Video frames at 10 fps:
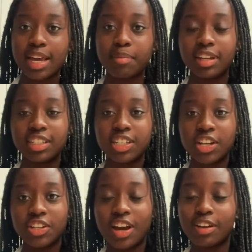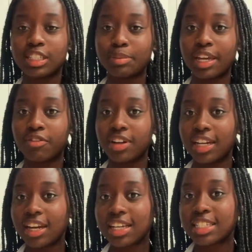I'm going to show you how to make a
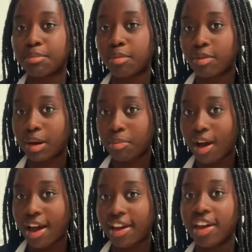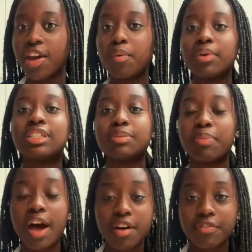really nice lemon meringue pie, which is
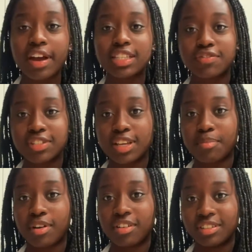perfect for summer.